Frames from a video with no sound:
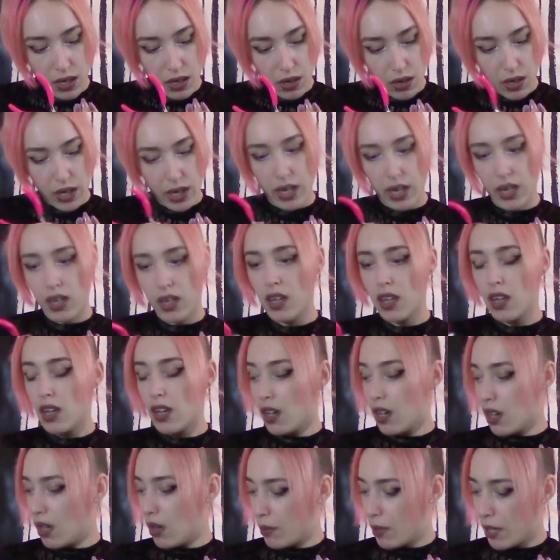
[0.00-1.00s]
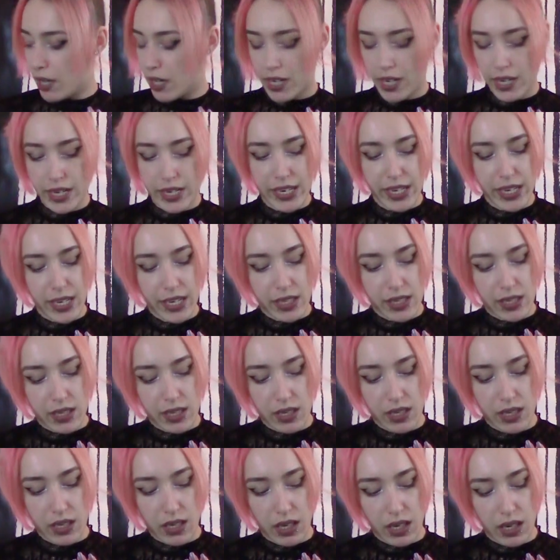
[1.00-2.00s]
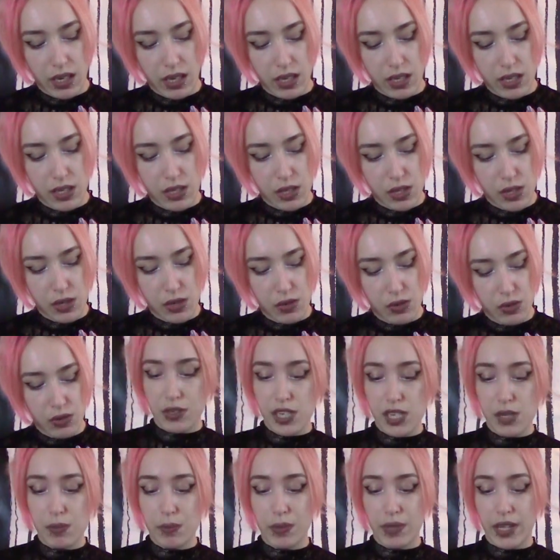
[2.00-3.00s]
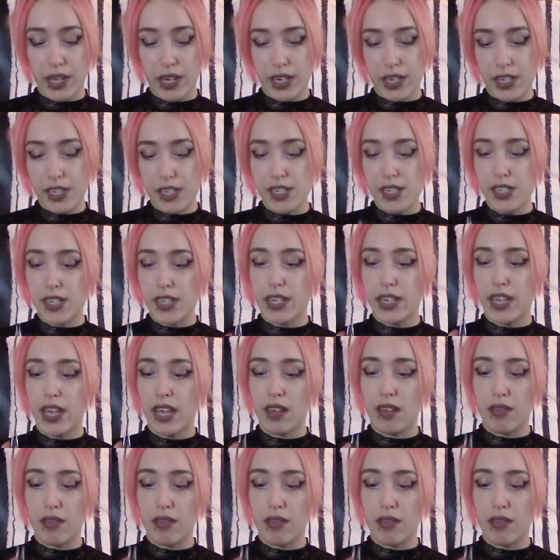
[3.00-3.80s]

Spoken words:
Okay, oh my god, I did it. I just took these pliers that